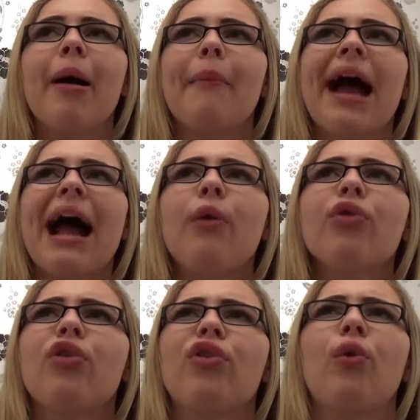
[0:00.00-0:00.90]

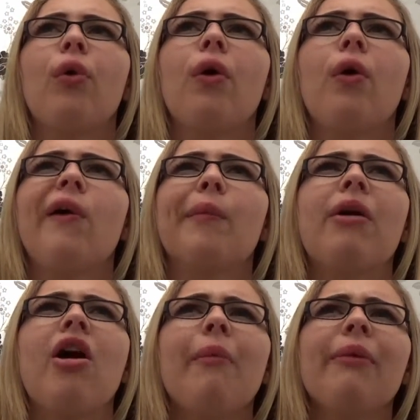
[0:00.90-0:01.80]
houses or
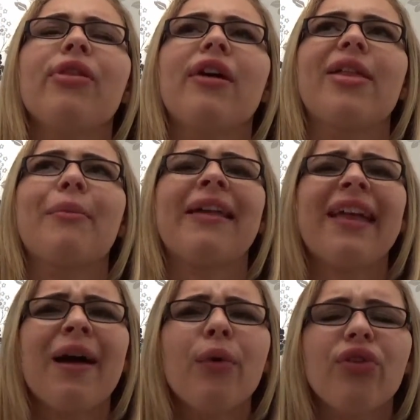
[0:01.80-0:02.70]
apartment, like the
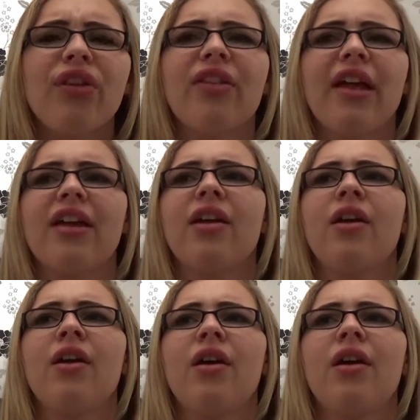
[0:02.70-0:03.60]
penthouse in like,
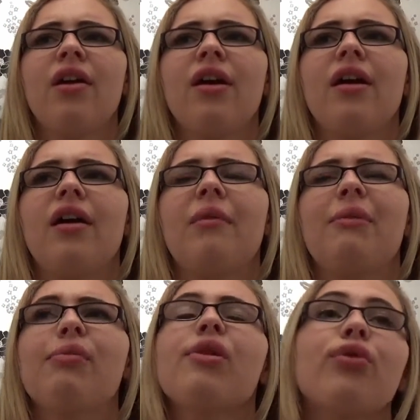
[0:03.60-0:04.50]

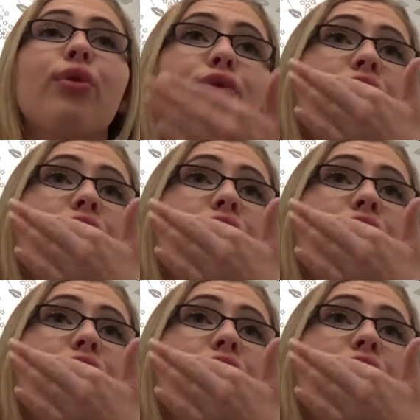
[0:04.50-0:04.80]
I'm pretty sure it was